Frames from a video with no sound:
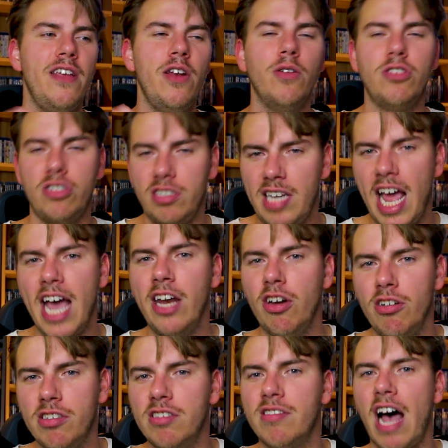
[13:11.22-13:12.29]
You know,
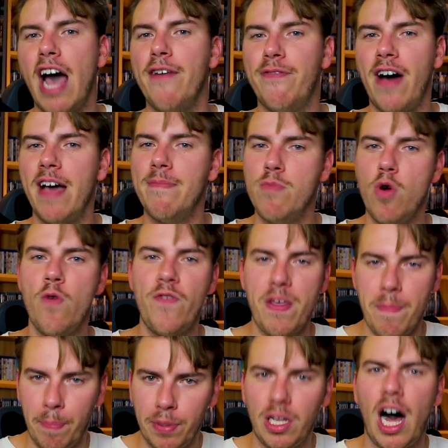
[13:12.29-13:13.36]
standard sci-fi
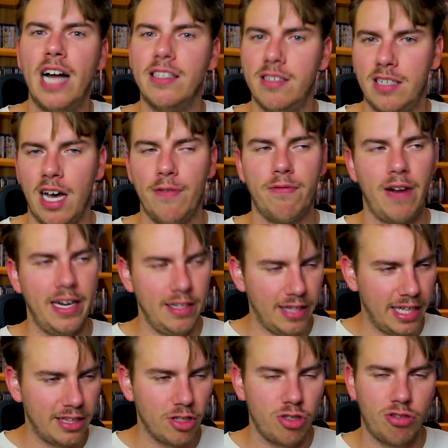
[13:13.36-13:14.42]
movie plot stuff, right?
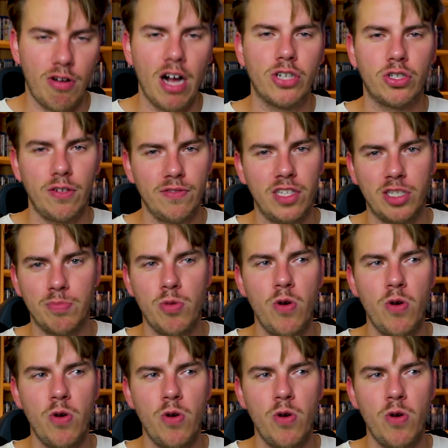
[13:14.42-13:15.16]
Like the structure of this